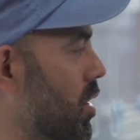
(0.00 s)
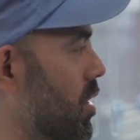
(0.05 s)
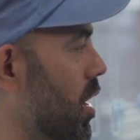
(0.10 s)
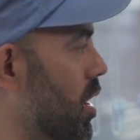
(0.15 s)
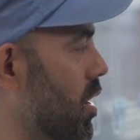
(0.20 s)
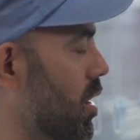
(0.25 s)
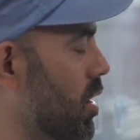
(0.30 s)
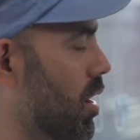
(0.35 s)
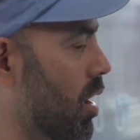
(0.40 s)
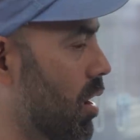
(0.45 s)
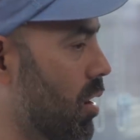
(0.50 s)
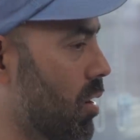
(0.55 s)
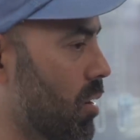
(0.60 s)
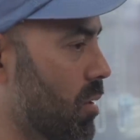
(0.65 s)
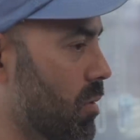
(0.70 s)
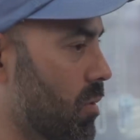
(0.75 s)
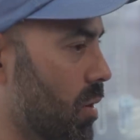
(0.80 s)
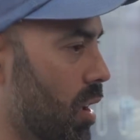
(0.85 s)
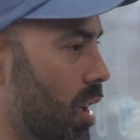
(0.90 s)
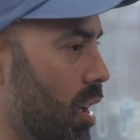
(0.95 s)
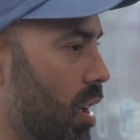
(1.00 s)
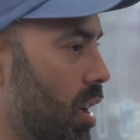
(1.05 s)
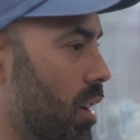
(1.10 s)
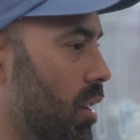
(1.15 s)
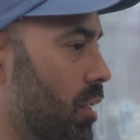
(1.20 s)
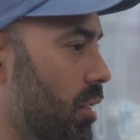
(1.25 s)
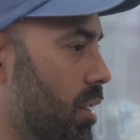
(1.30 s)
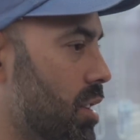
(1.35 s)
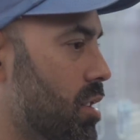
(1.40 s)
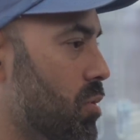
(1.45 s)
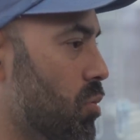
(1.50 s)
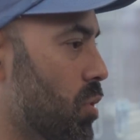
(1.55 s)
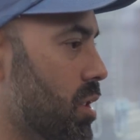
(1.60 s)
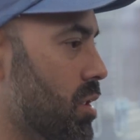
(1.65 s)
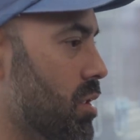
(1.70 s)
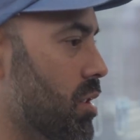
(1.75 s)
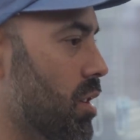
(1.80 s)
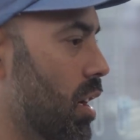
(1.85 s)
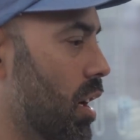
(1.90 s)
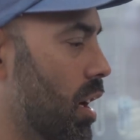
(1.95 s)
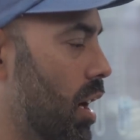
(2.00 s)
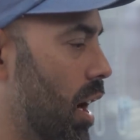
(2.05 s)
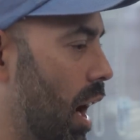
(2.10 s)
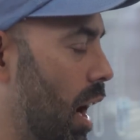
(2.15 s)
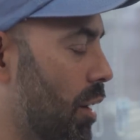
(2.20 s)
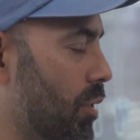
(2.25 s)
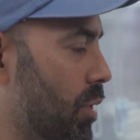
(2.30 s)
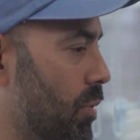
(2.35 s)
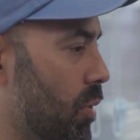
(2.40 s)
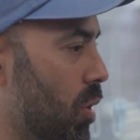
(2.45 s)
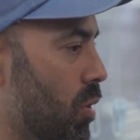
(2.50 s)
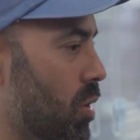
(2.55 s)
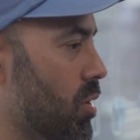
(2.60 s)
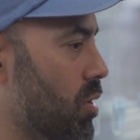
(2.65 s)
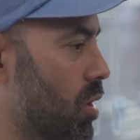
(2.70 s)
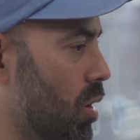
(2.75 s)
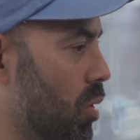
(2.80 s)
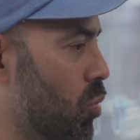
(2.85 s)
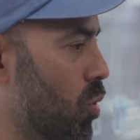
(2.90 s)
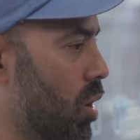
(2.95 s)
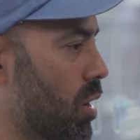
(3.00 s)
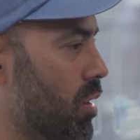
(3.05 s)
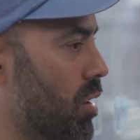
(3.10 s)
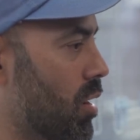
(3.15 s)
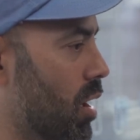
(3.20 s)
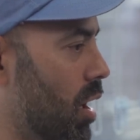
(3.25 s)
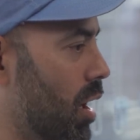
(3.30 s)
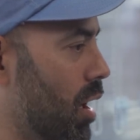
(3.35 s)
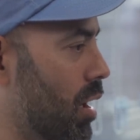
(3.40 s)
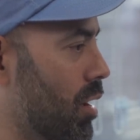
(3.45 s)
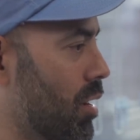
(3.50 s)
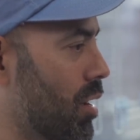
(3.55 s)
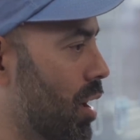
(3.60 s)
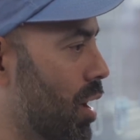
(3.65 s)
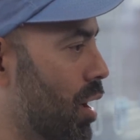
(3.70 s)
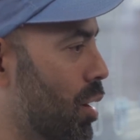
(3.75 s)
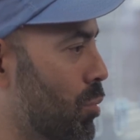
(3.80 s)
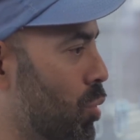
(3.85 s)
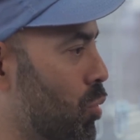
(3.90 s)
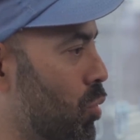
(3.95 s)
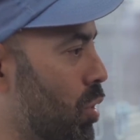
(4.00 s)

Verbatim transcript: taken care of. This was I have to focus on one client. But